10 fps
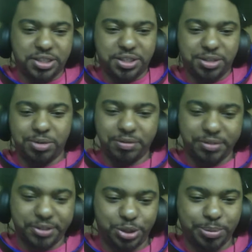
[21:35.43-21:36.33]
whenever
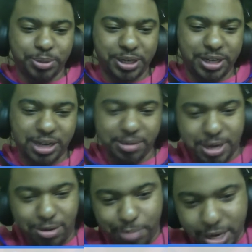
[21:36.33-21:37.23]
there's a AAA game, I'll
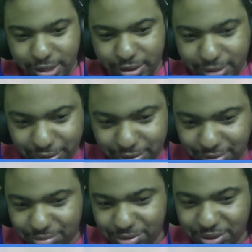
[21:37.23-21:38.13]
buy it.
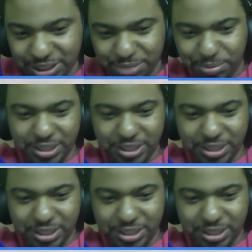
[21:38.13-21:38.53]
Just because I